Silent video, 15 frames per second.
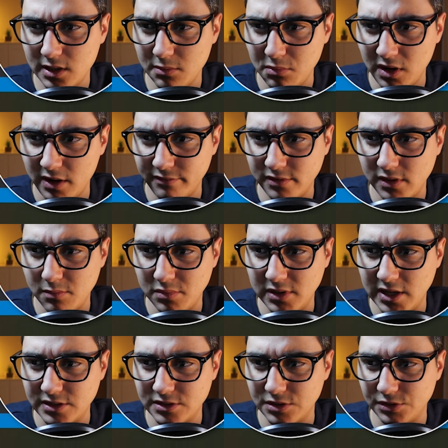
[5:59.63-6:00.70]
above the
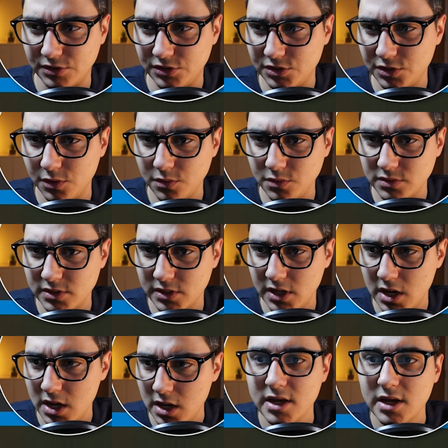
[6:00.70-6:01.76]
Blazored toast,
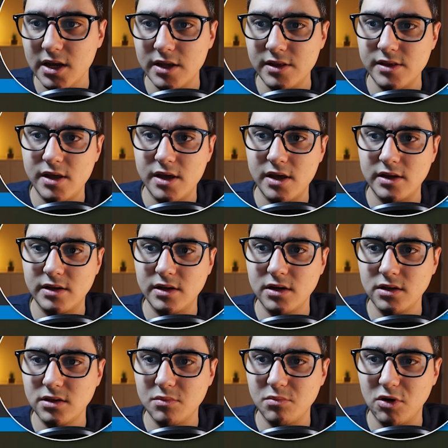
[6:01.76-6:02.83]
and then
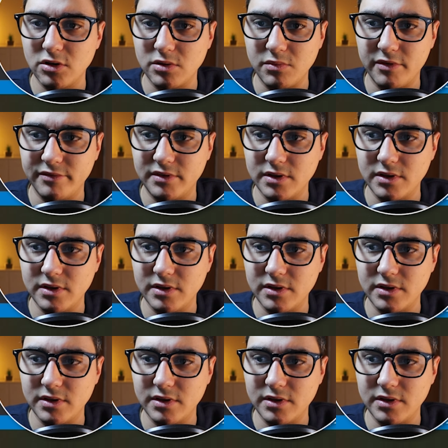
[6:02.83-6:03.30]
at the bottom of